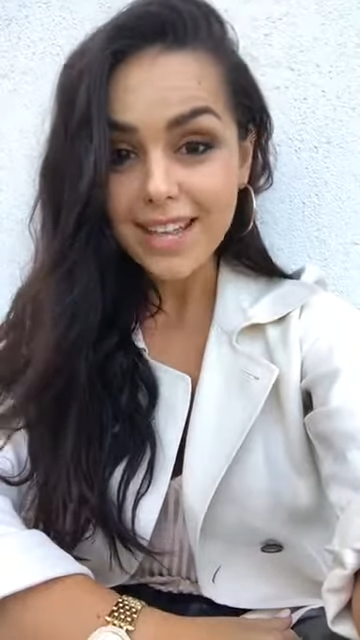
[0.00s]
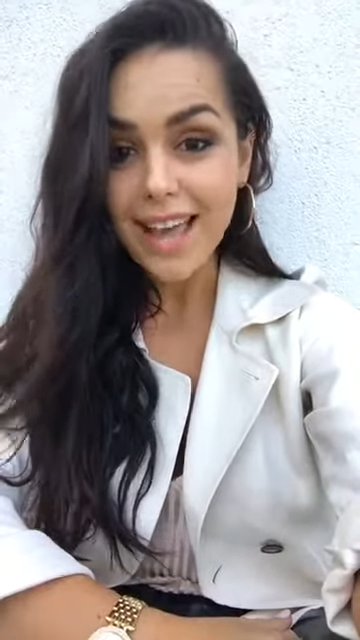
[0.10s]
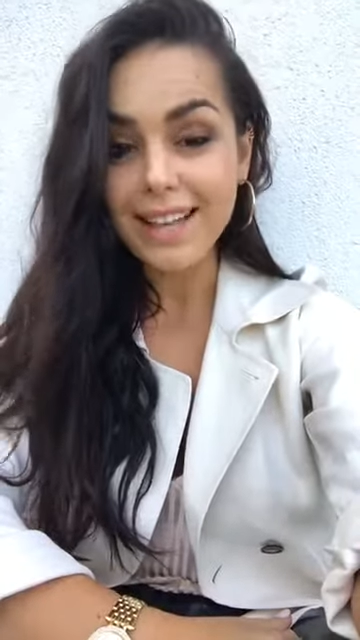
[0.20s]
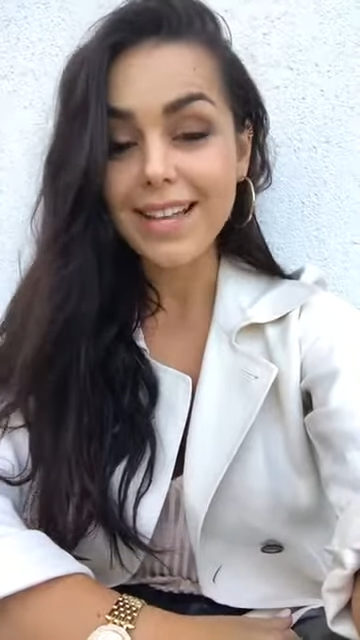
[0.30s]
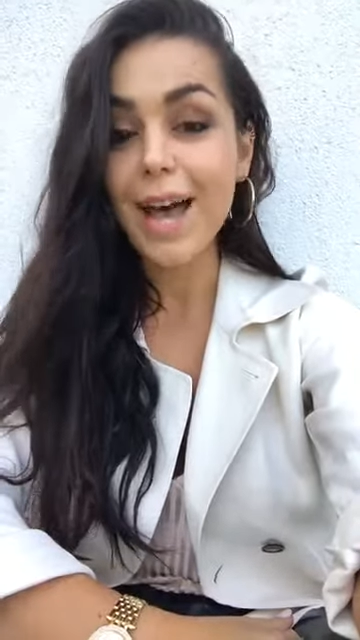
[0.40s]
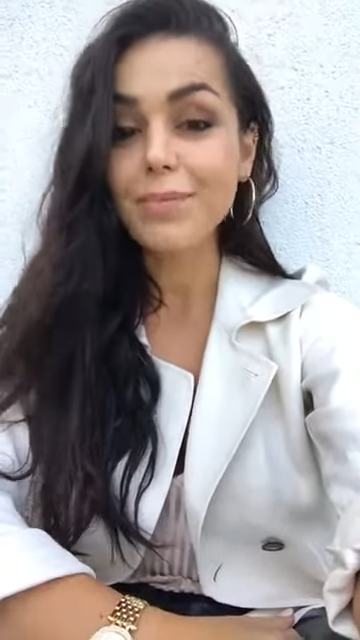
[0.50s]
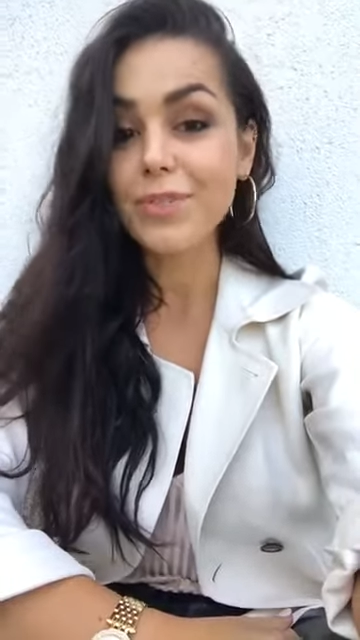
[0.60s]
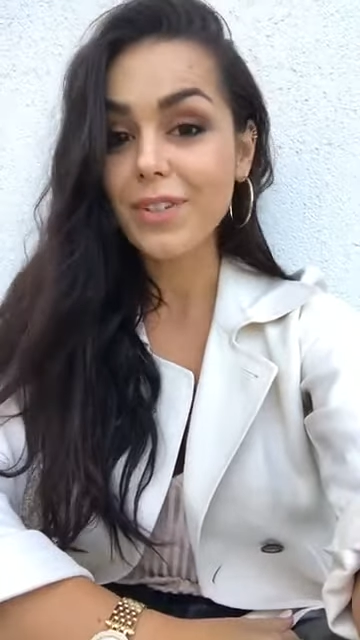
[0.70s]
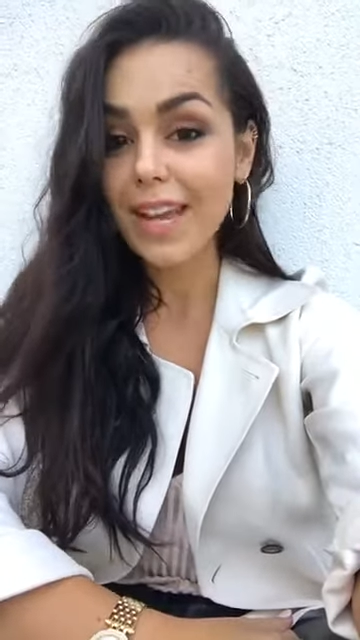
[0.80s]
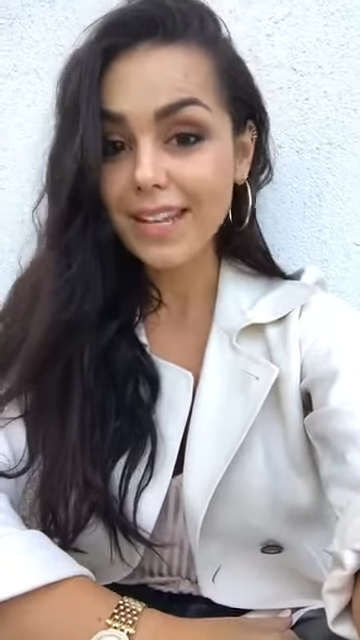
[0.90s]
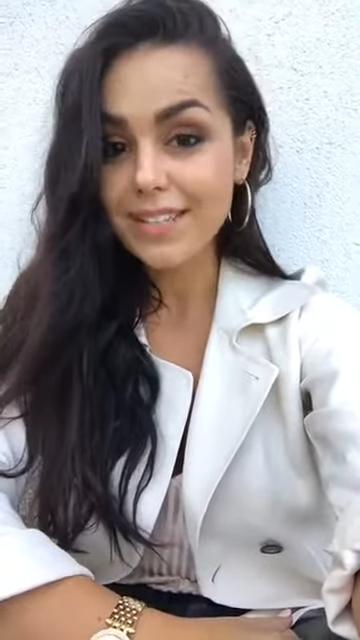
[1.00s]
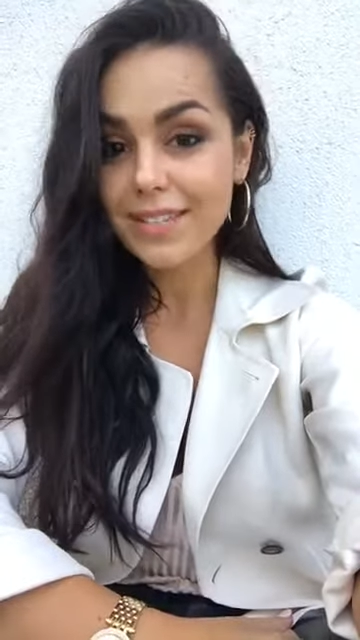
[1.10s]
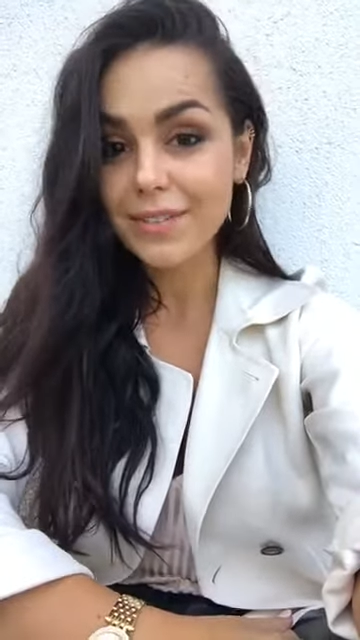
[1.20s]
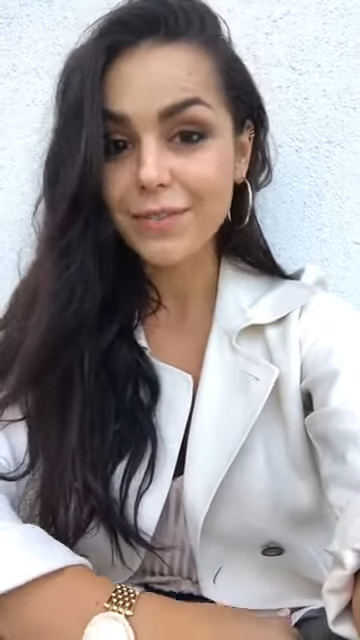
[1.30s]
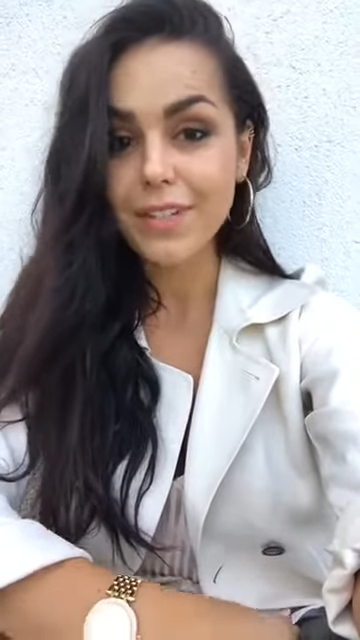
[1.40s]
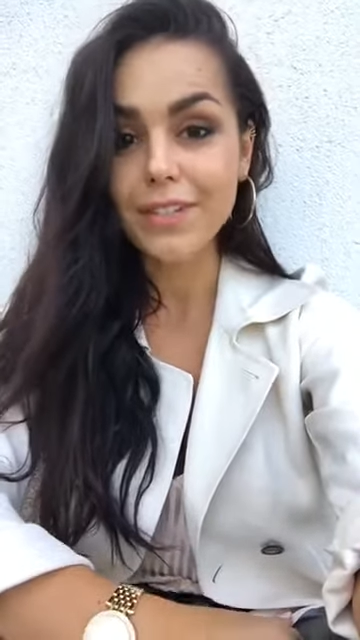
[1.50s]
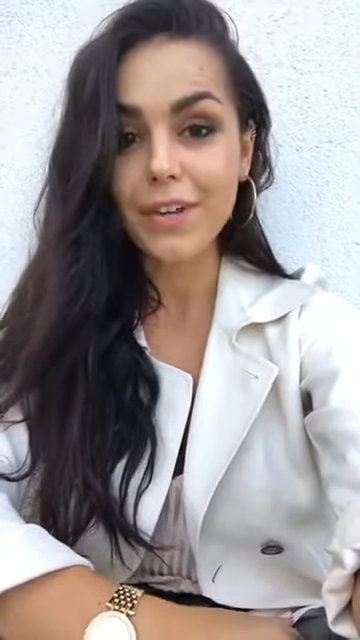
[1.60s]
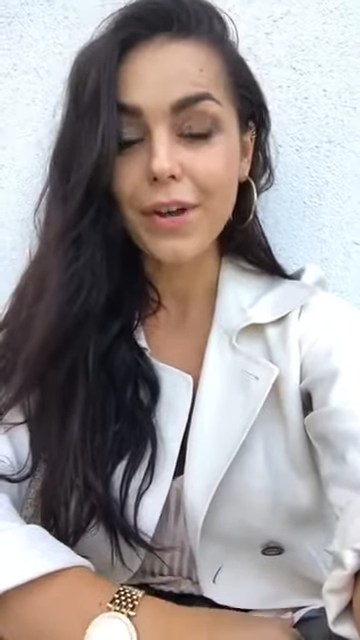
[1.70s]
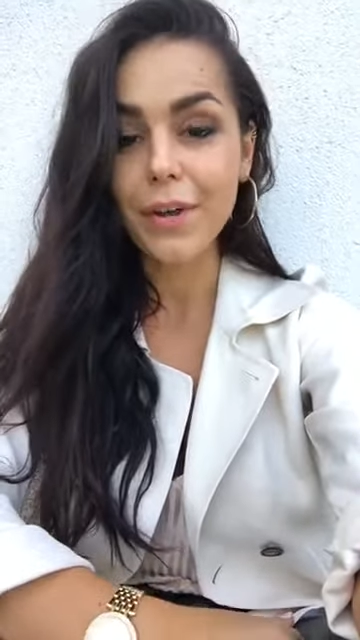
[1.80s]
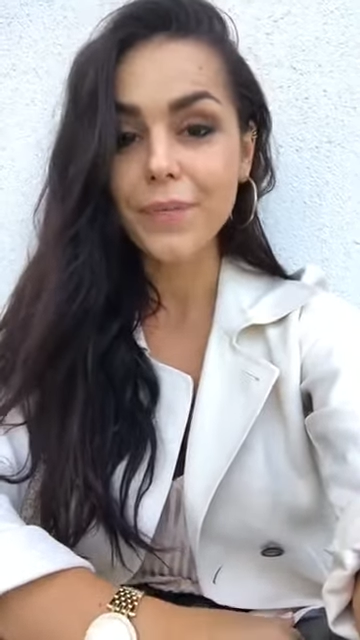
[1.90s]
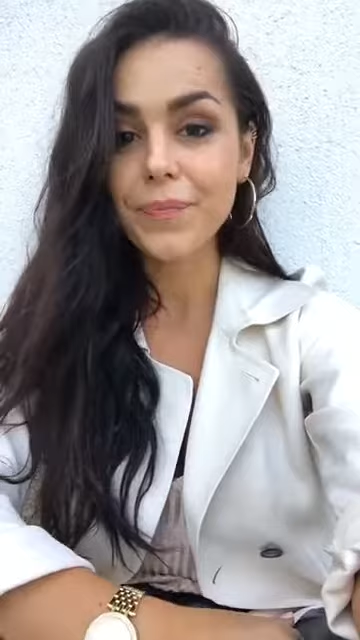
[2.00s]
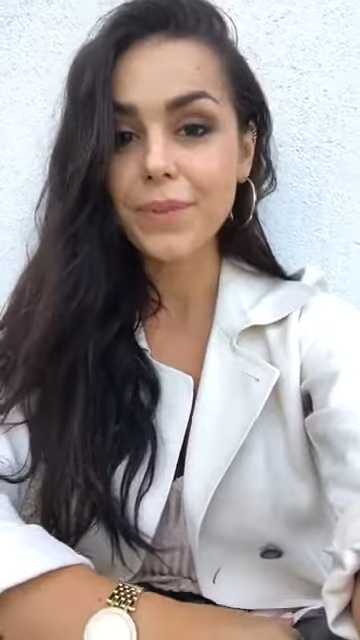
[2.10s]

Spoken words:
and up to date with the